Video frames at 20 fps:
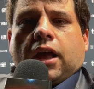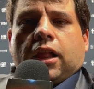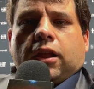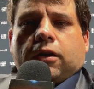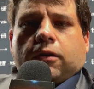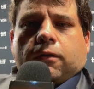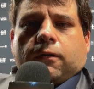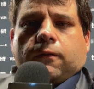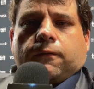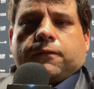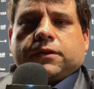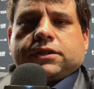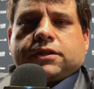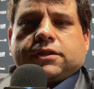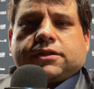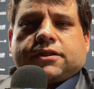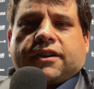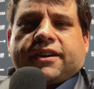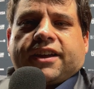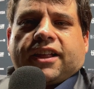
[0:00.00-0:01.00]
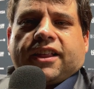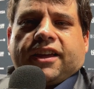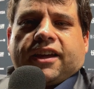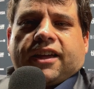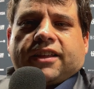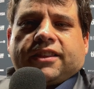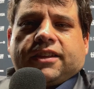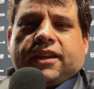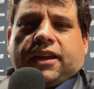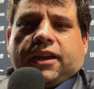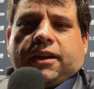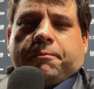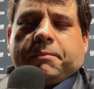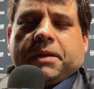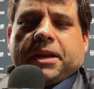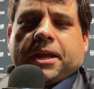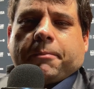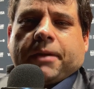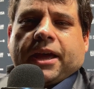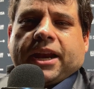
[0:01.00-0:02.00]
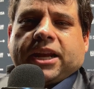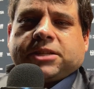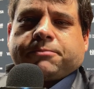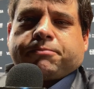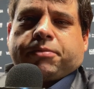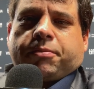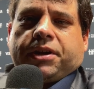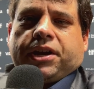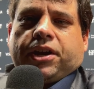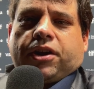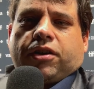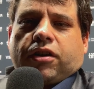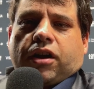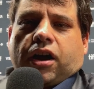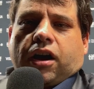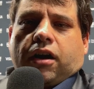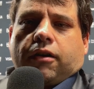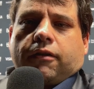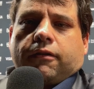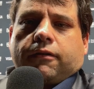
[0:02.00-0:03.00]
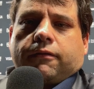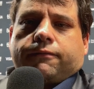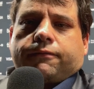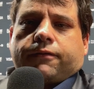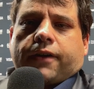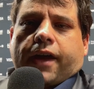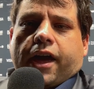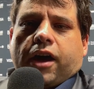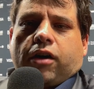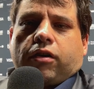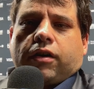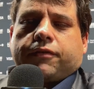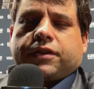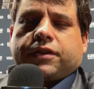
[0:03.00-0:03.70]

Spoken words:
Hello, this is Sean Kelly at the Midnight Madness premiere of Hell